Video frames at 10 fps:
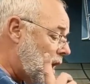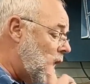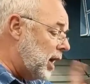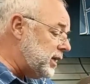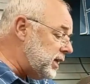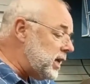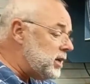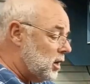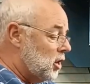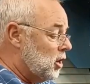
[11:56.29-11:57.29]
I
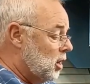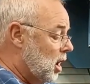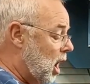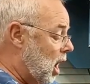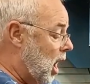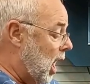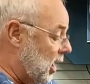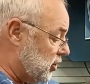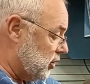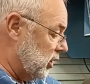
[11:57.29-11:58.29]
did
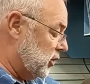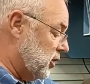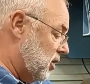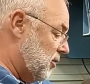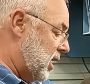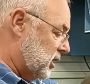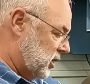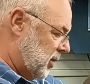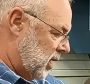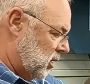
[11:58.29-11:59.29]
actually turn around and
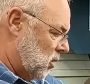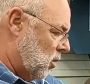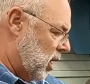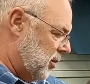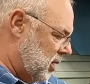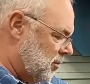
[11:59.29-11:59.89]
spend quite a bit of